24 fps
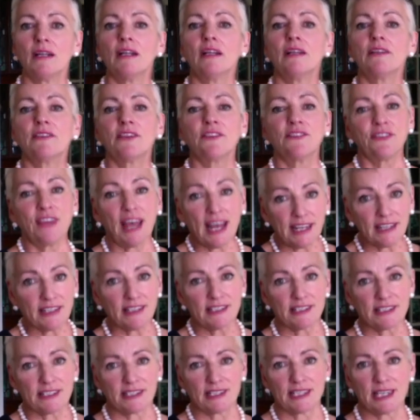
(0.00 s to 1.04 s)
The second
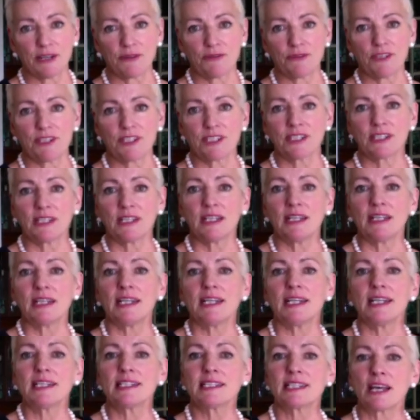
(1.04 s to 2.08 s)
secret
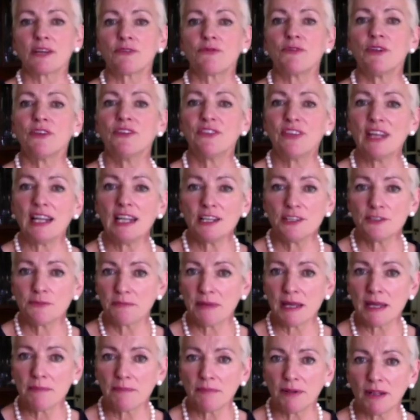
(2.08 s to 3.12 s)
is that resilient
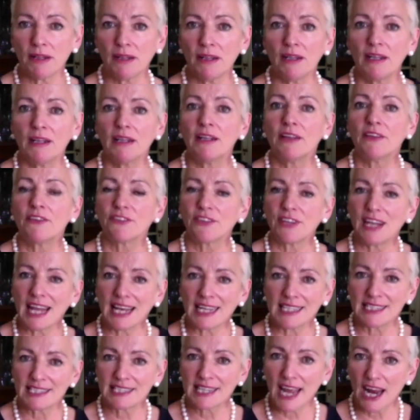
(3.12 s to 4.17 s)
people
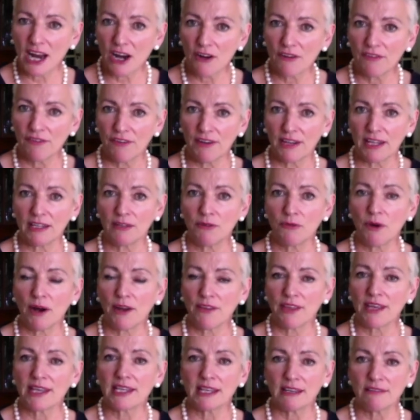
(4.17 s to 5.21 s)
select carefully where
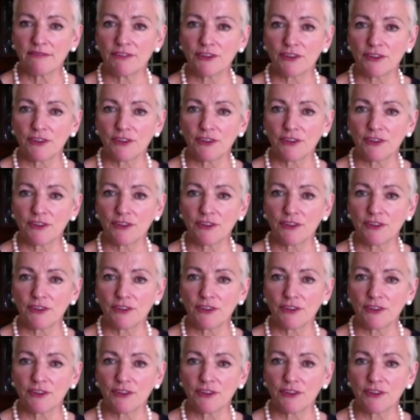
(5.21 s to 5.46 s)
they give their